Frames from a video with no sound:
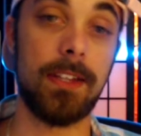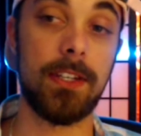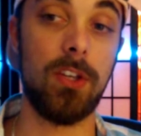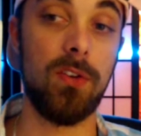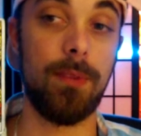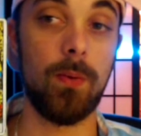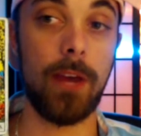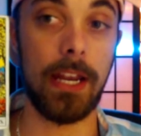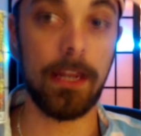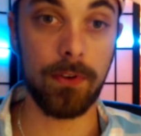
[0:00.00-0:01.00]
that you've been
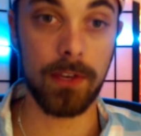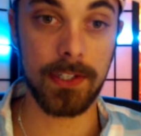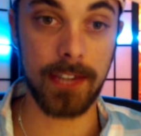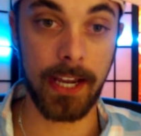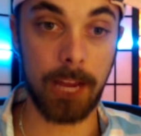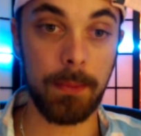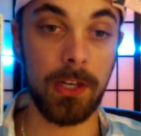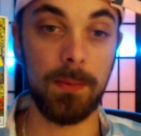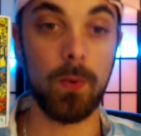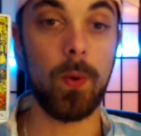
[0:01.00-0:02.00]
waiting for this to happen.
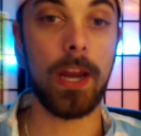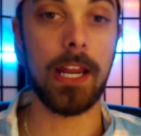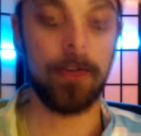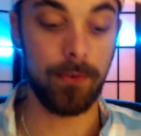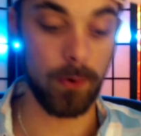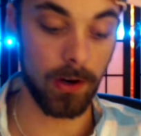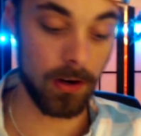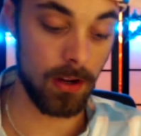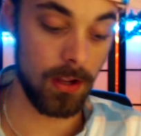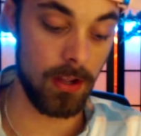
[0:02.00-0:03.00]
You've been waiting
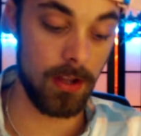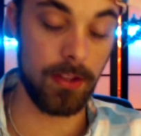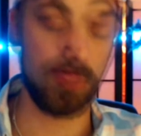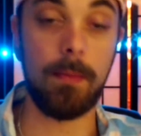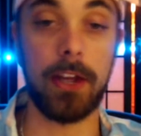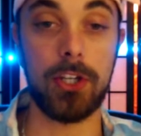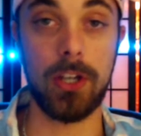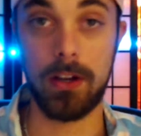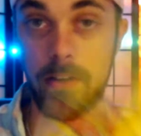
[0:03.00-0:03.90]
for the magic